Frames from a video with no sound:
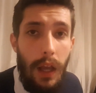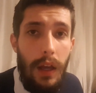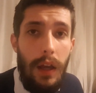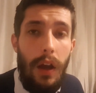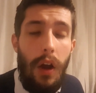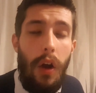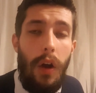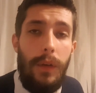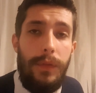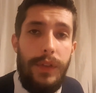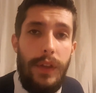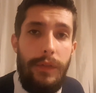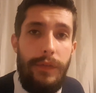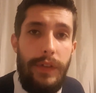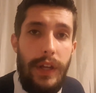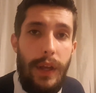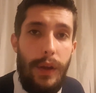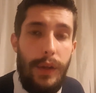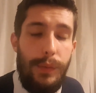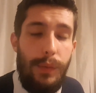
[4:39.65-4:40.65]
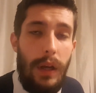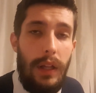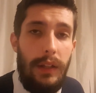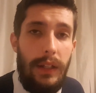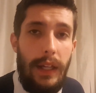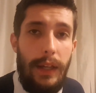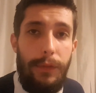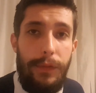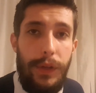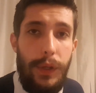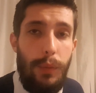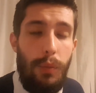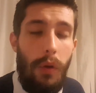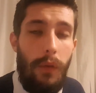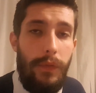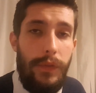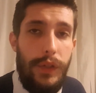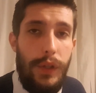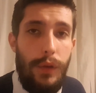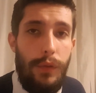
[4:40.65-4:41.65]
uh, after the video as well if you
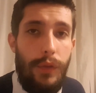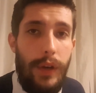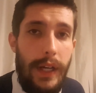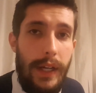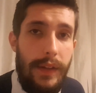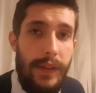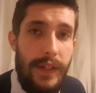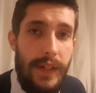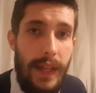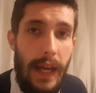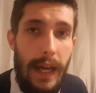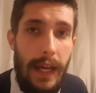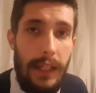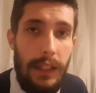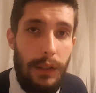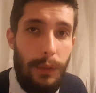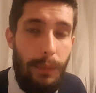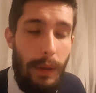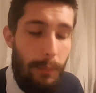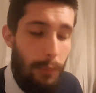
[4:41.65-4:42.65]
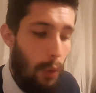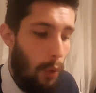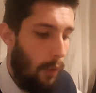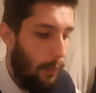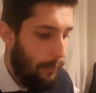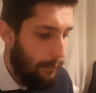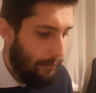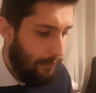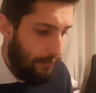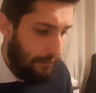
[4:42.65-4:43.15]
want to read into that a little bit more.